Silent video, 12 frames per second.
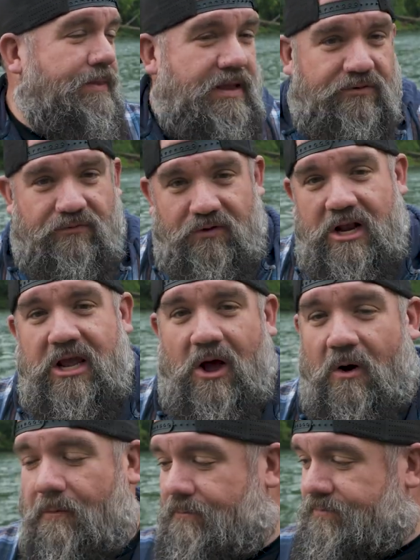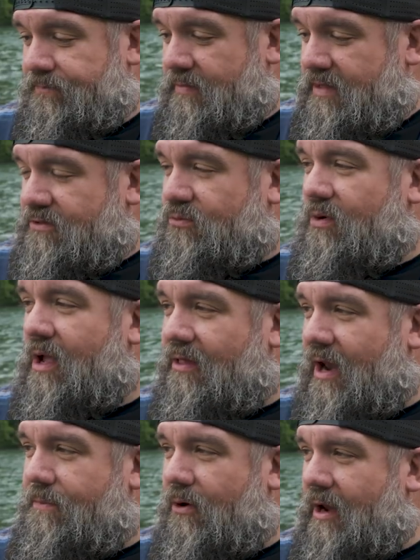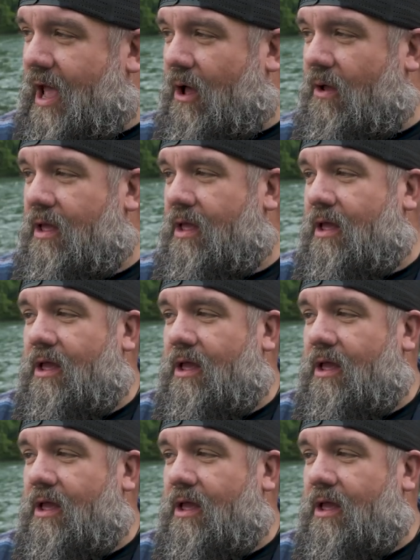this video, this reel that I put out,